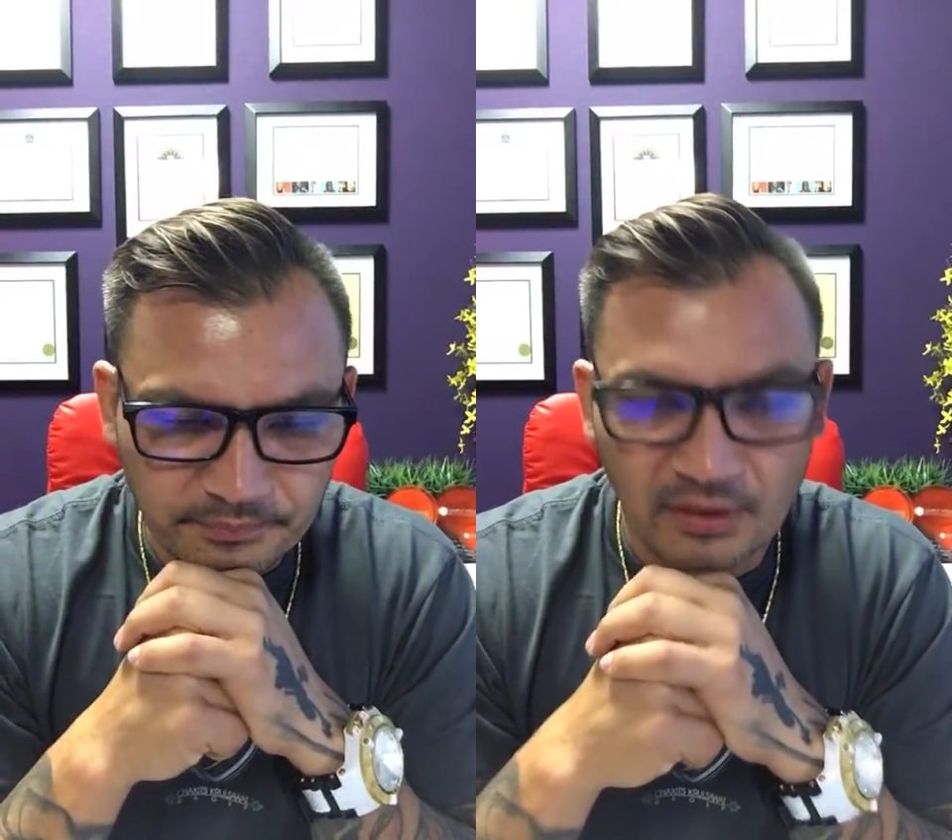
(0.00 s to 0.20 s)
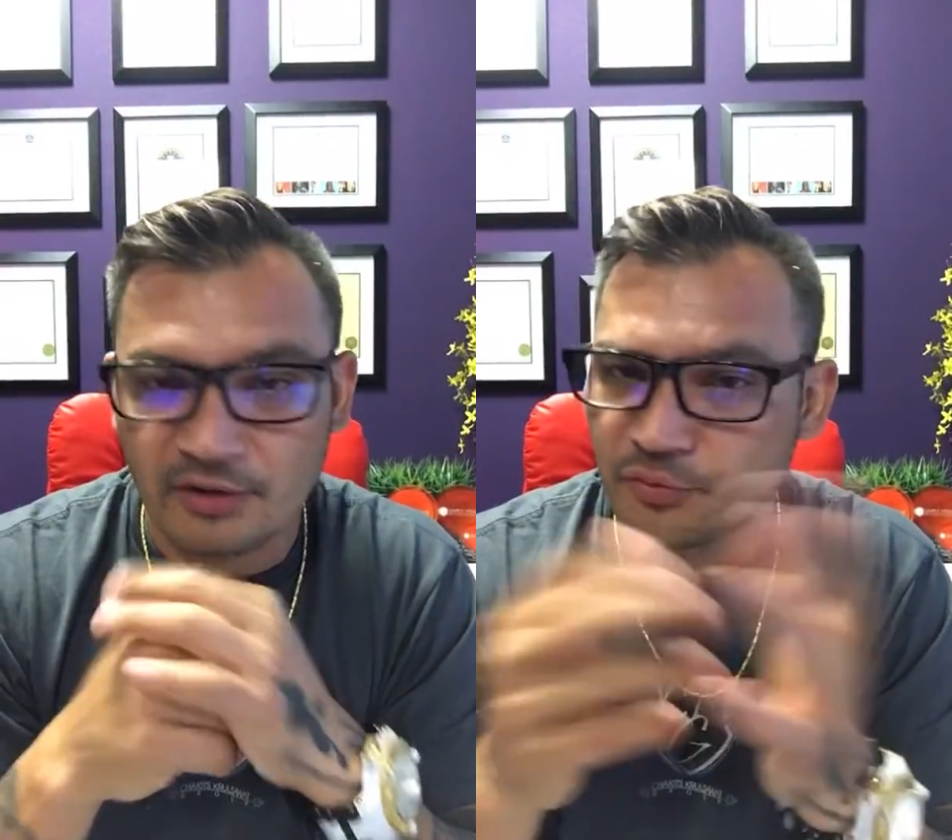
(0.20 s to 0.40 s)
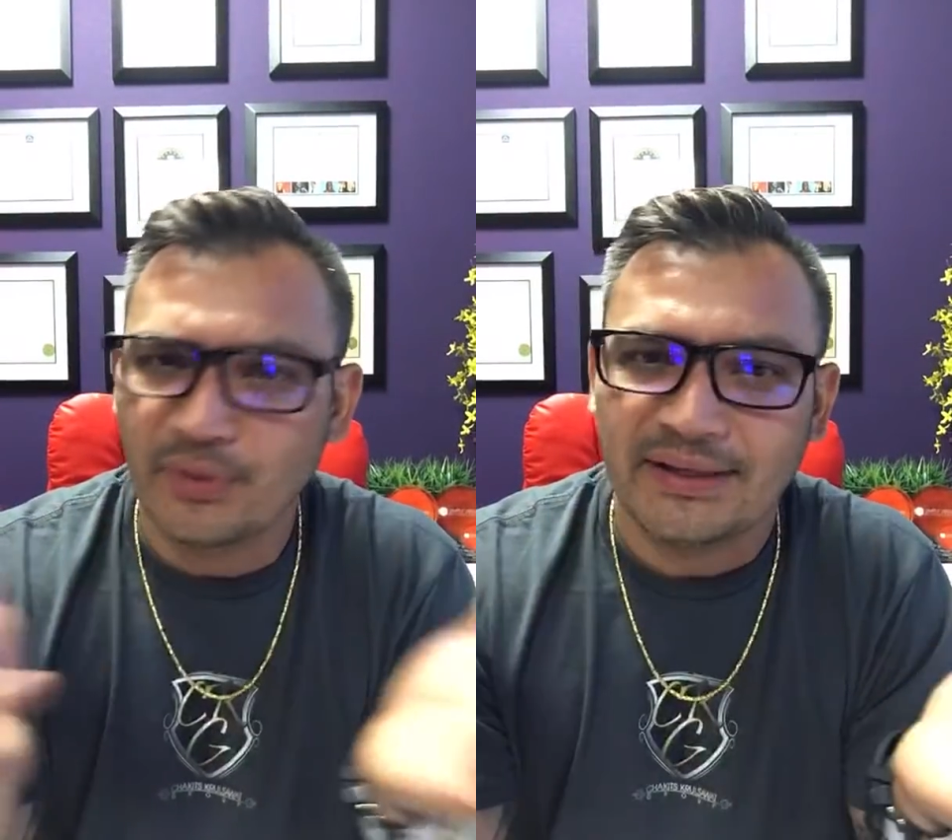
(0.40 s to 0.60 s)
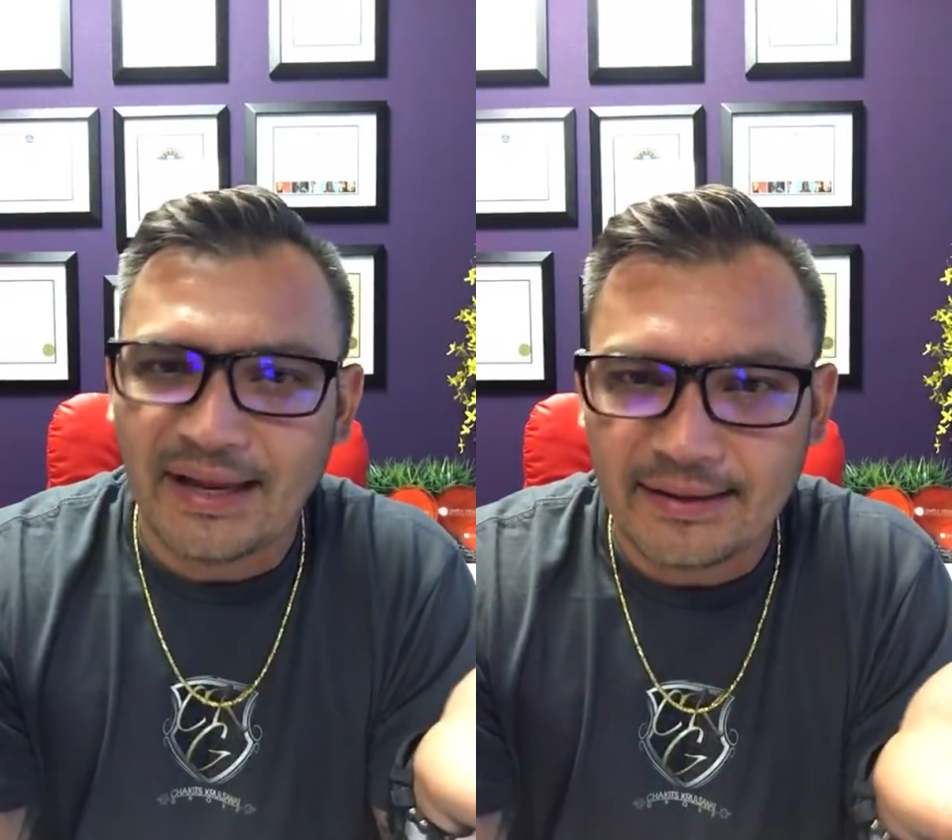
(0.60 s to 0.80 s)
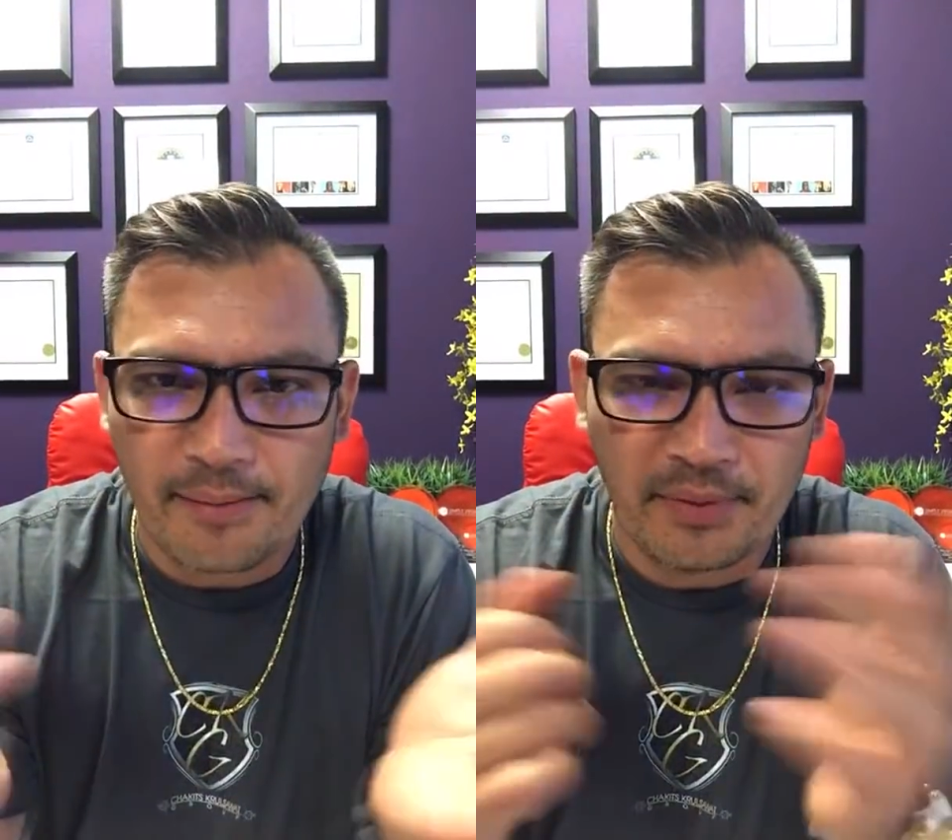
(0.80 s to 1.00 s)
There's really
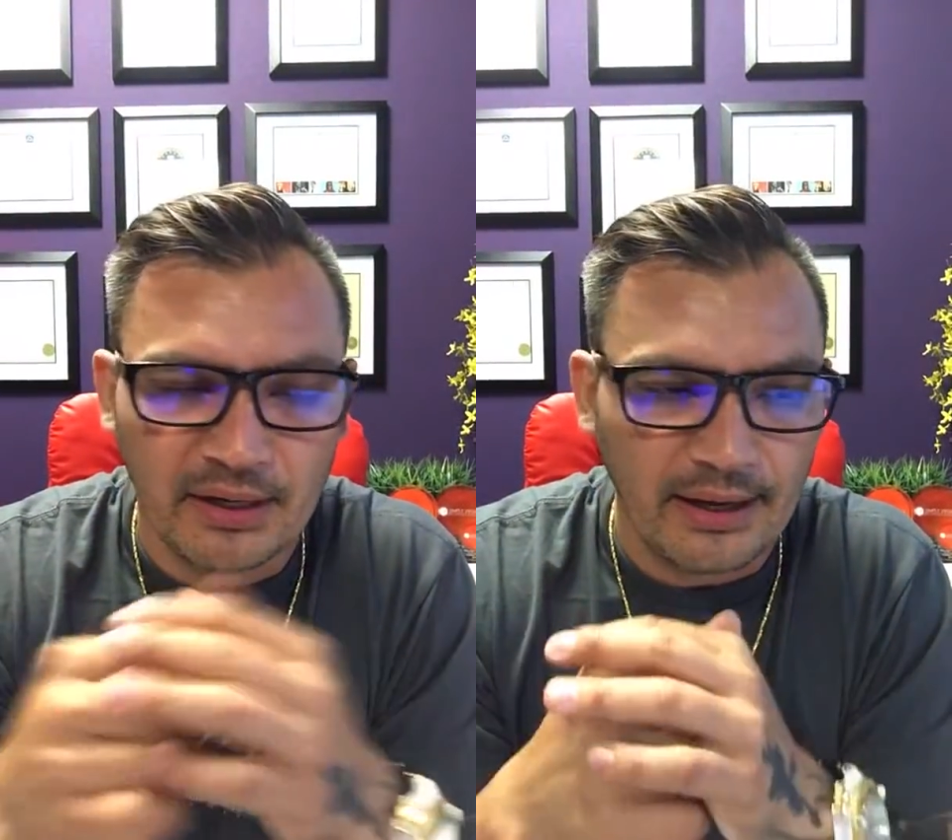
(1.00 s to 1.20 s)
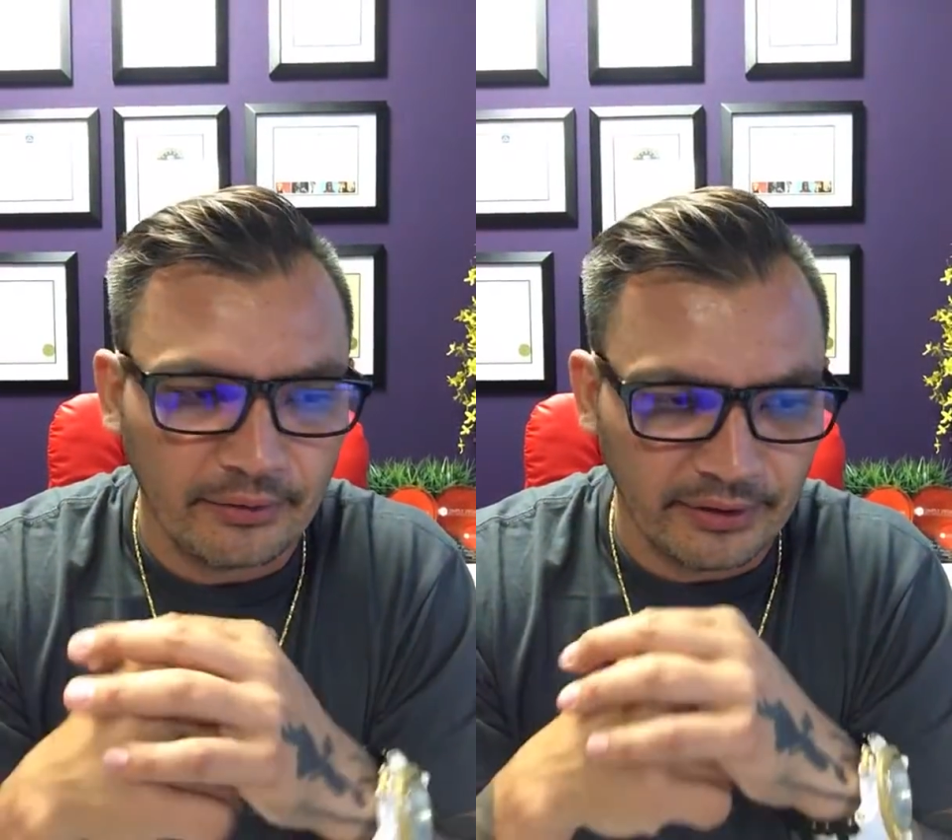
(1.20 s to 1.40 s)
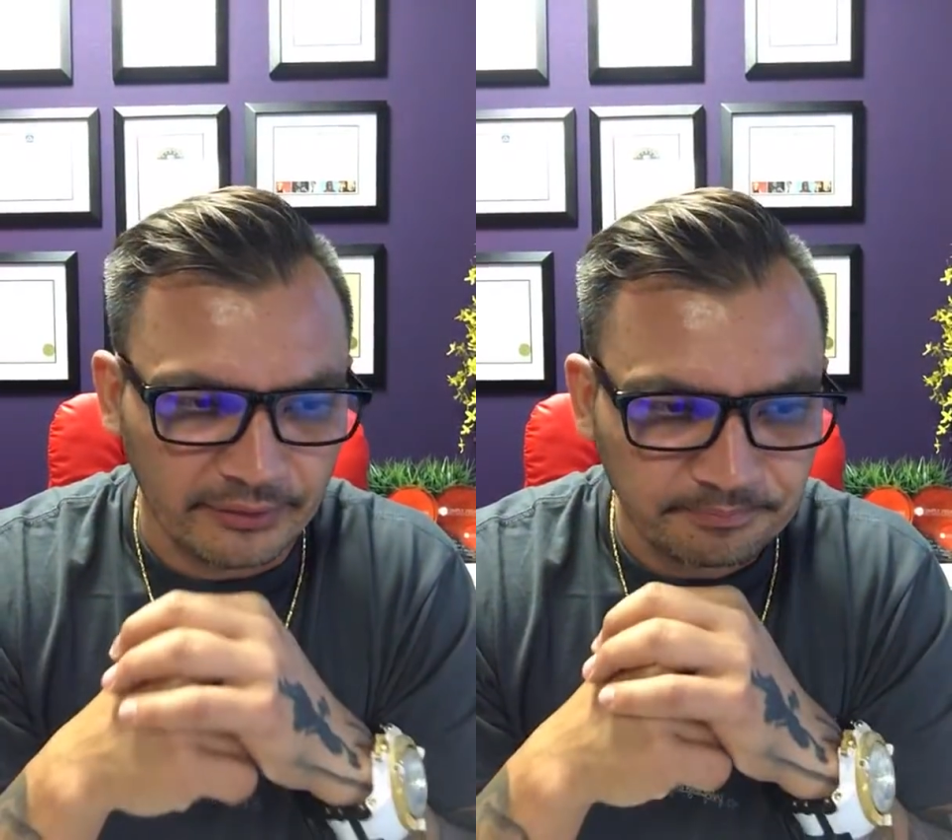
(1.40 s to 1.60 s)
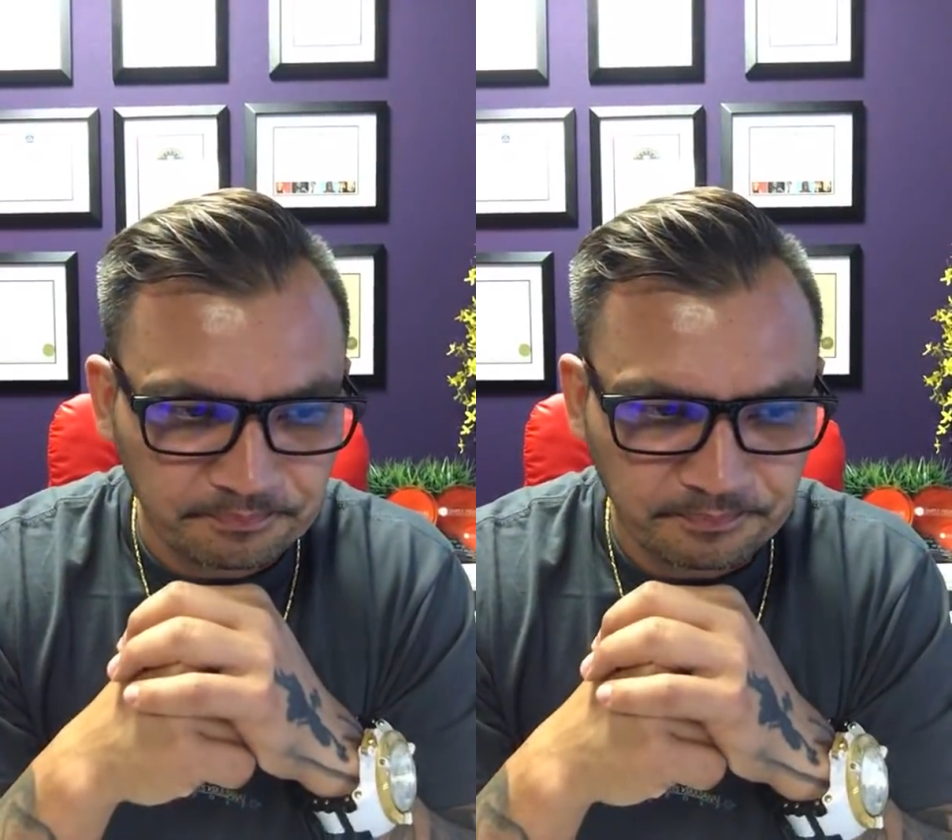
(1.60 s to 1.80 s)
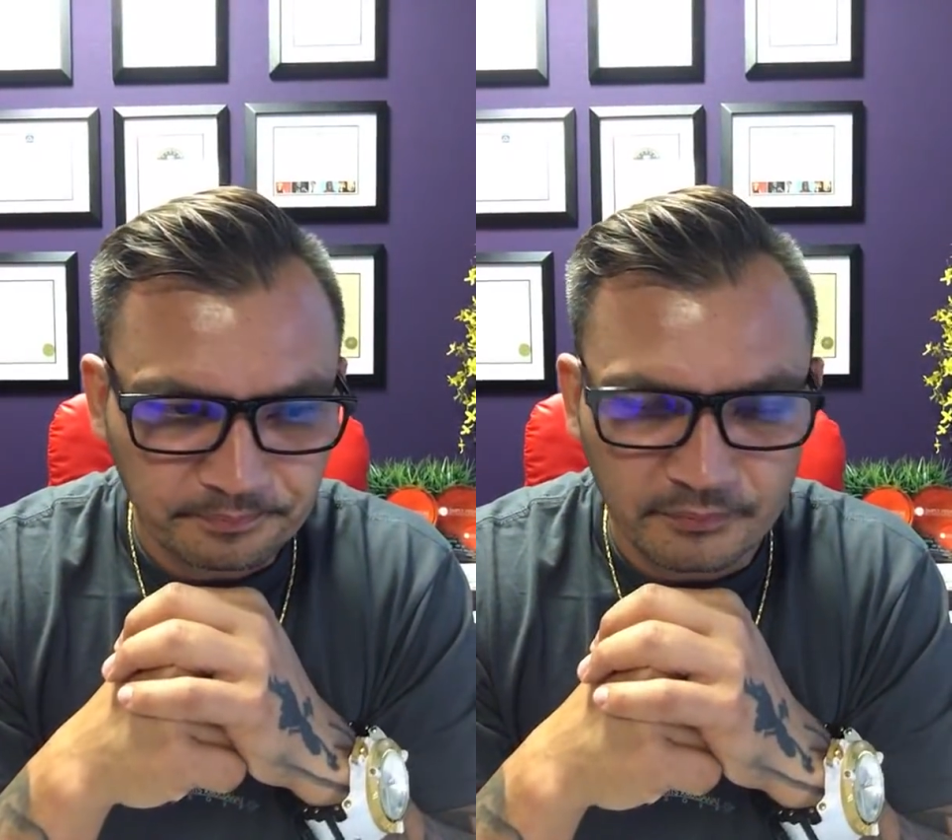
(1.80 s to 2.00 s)
not that many out here,
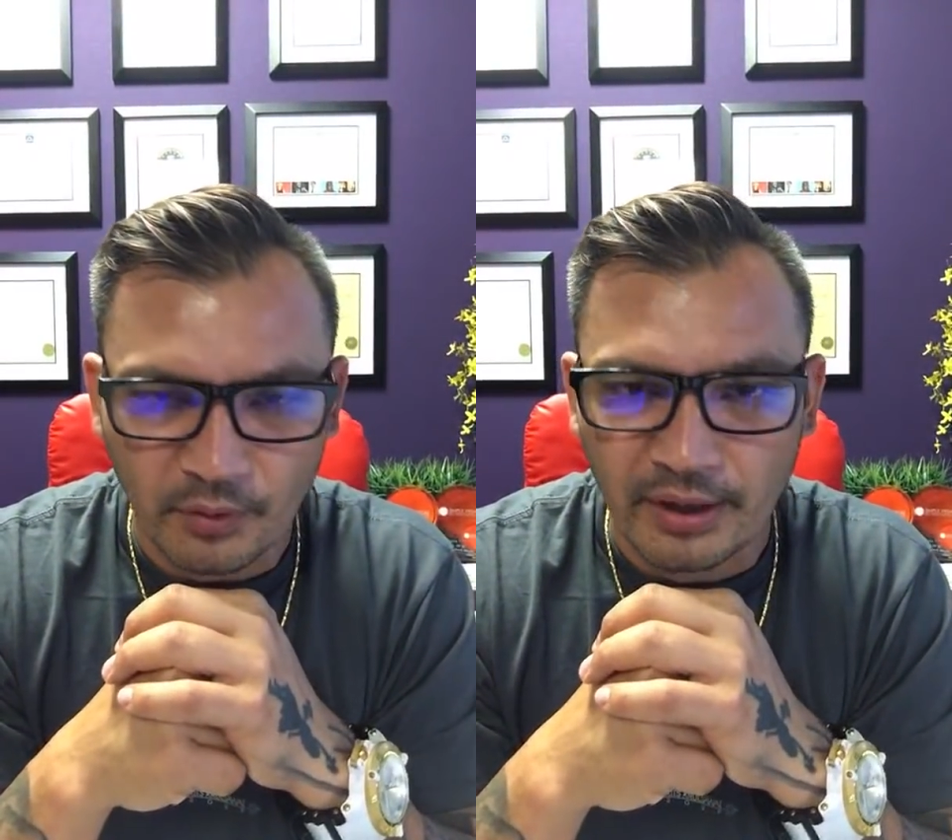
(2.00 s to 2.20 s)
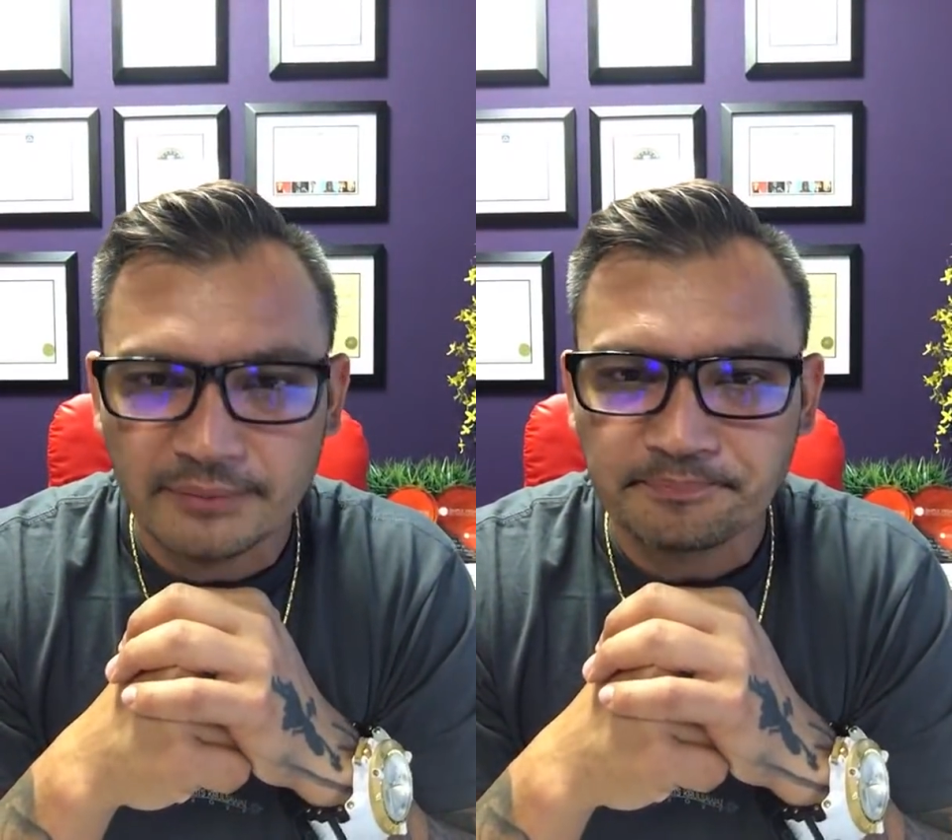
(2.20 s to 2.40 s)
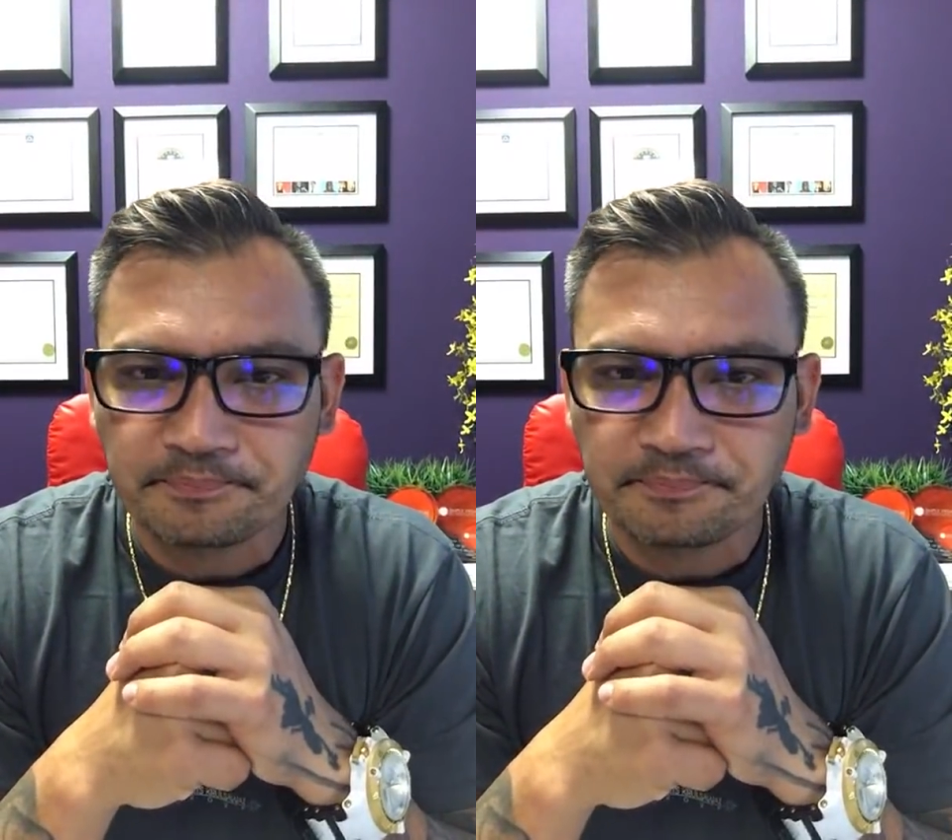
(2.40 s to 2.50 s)
all right?